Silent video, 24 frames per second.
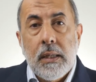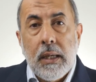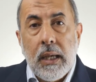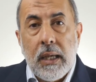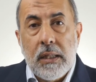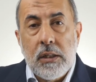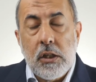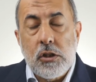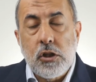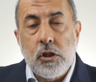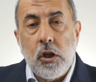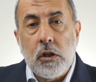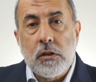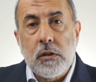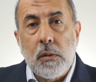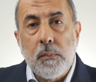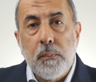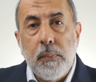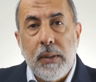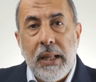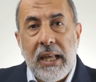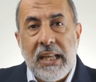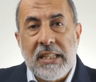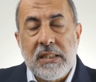in a certain
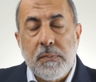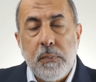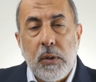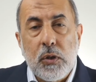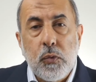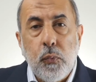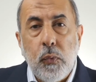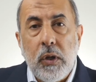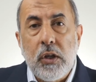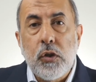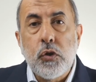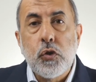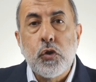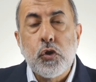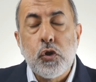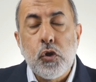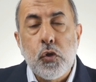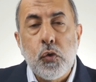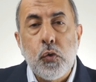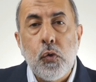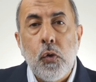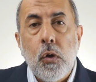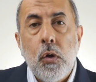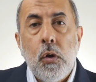place between
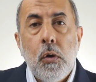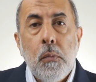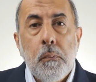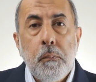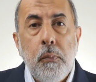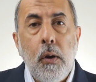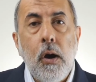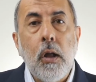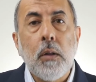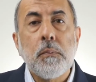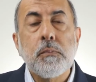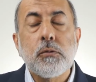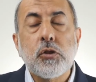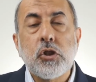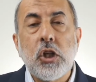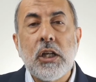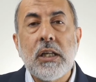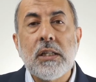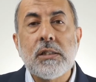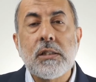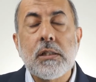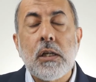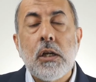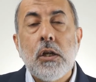two palm
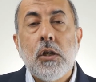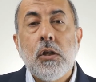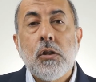trees.